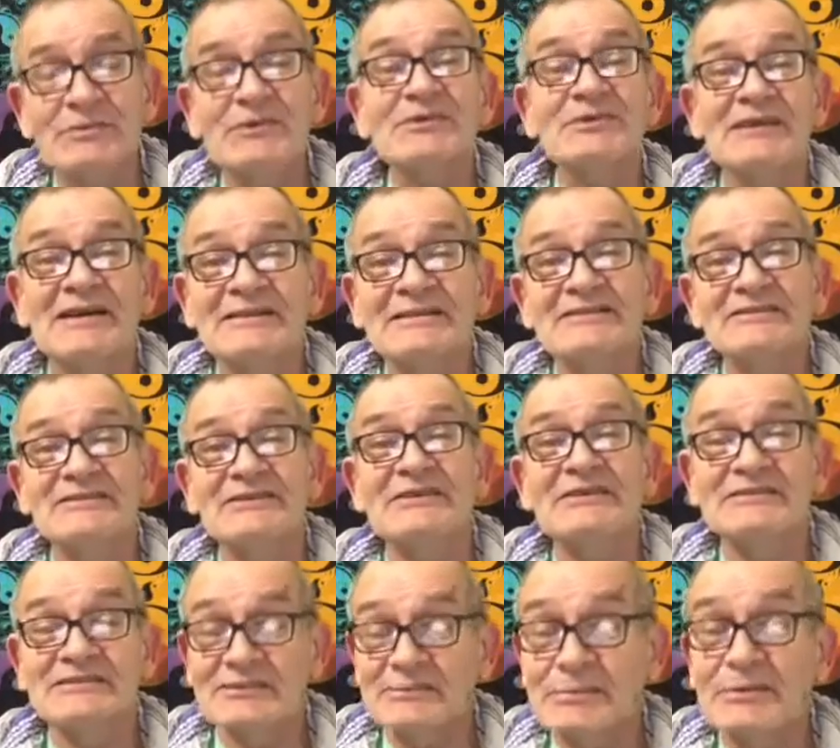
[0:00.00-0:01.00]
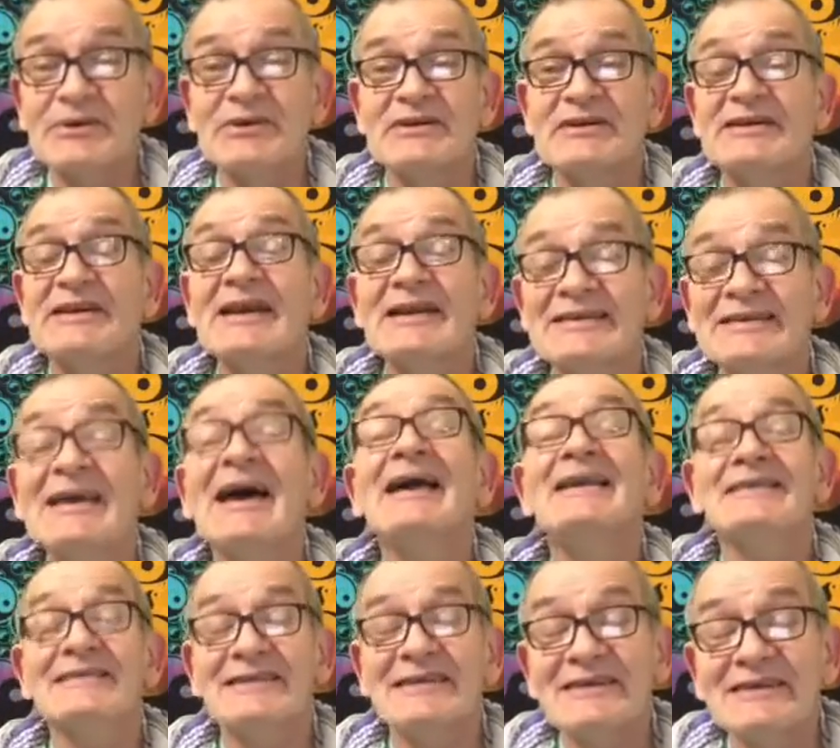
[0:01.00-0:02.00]
moon energy is up, or in
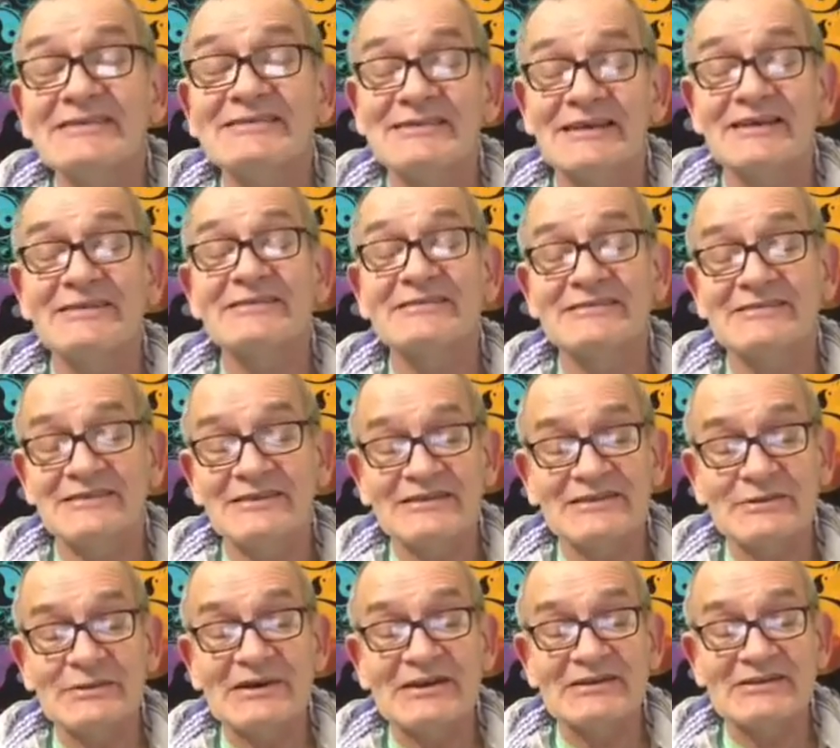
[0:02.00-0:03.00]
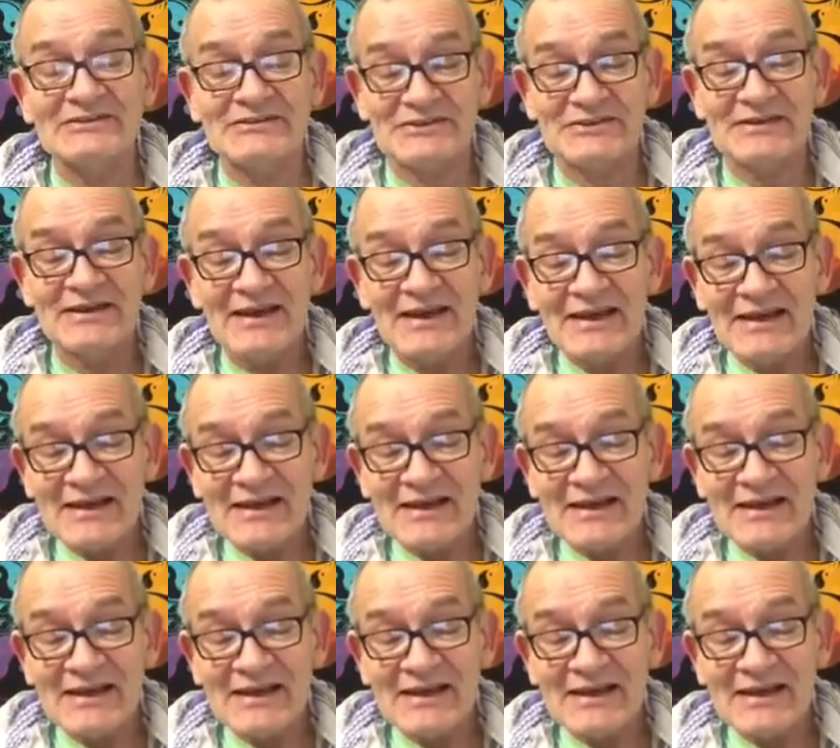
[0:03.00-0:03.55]
any intense situation,